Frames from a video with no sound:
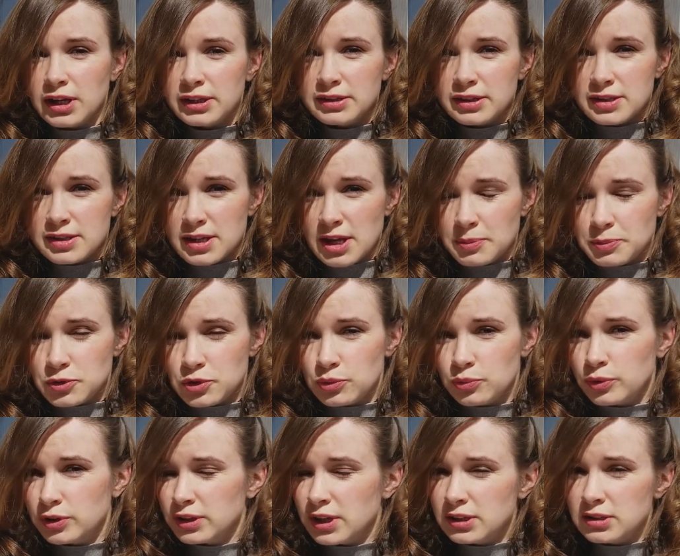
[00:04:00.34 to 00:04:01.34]
not accept you,
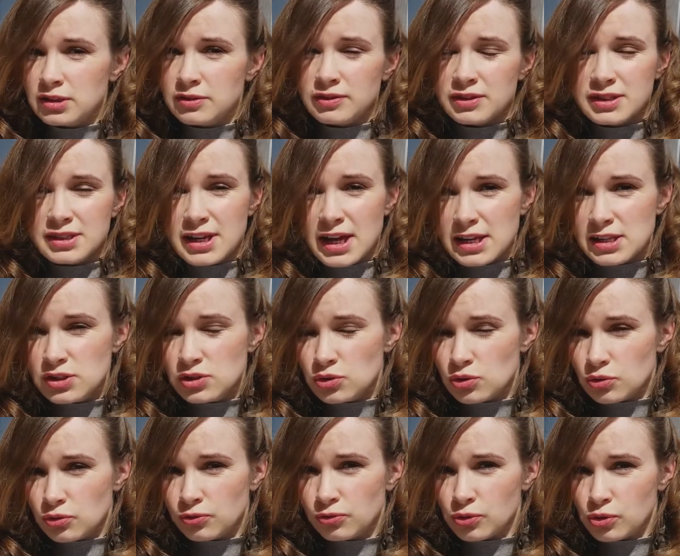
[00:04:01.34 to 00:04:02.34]
will not even test
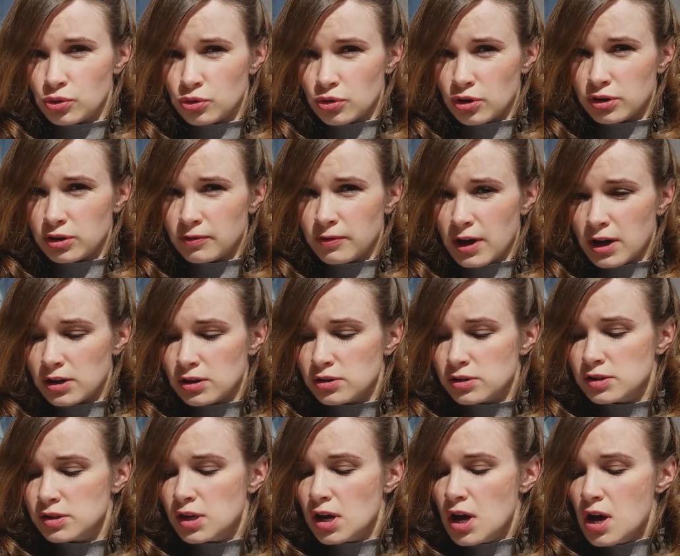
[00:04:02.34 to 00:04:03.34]
you for
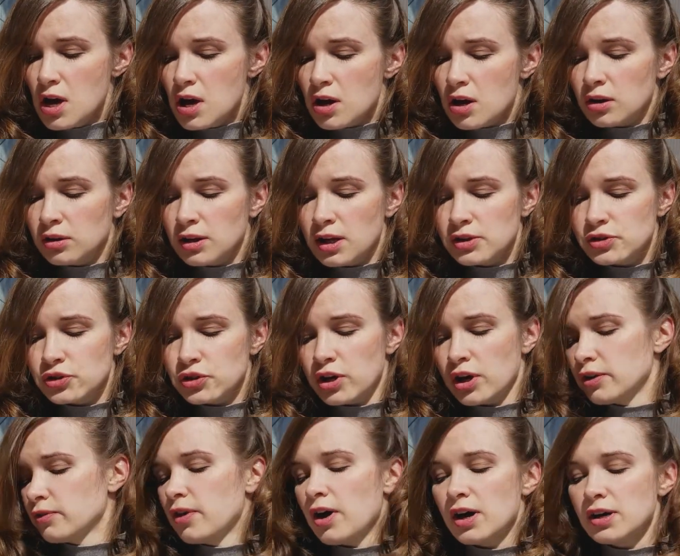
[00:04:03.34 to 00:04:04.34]
coronavirus unless you
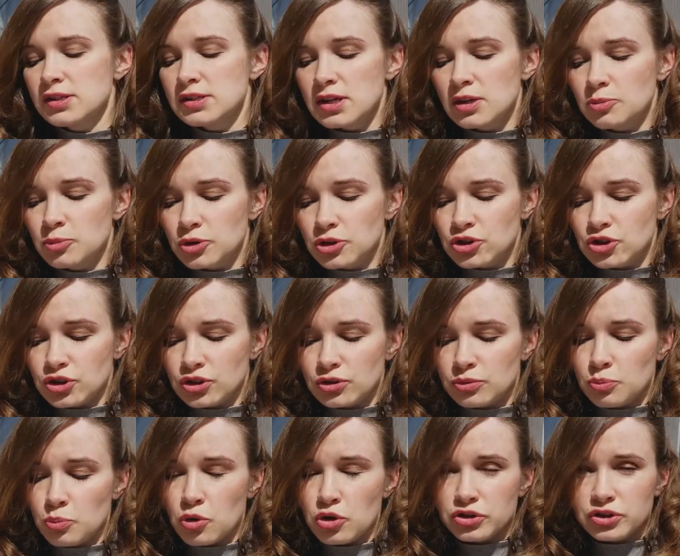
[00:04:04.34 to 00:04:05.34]
have high
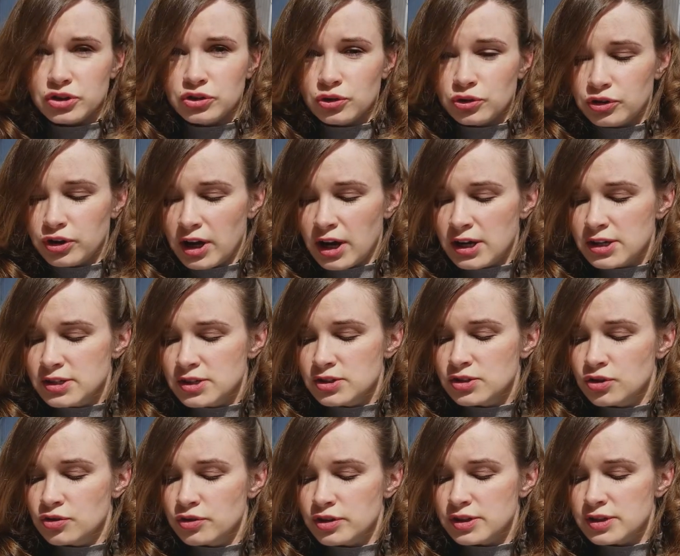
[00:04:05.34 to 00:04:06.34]
temperature, more than 38
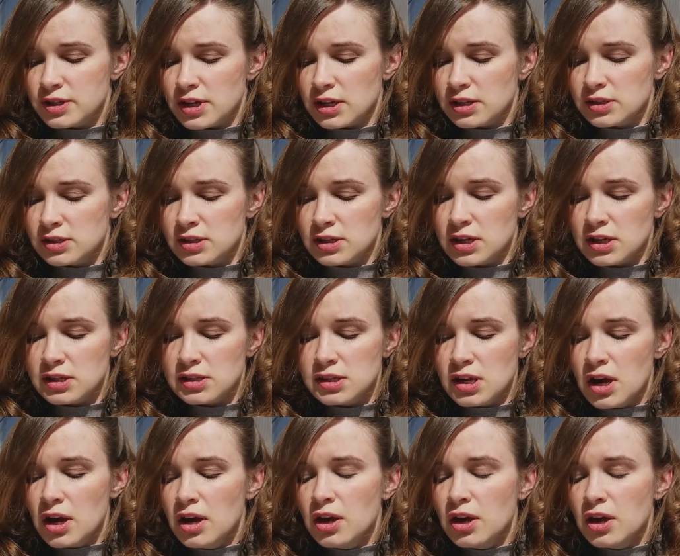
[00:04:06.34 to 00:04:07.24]
degrees Celsius,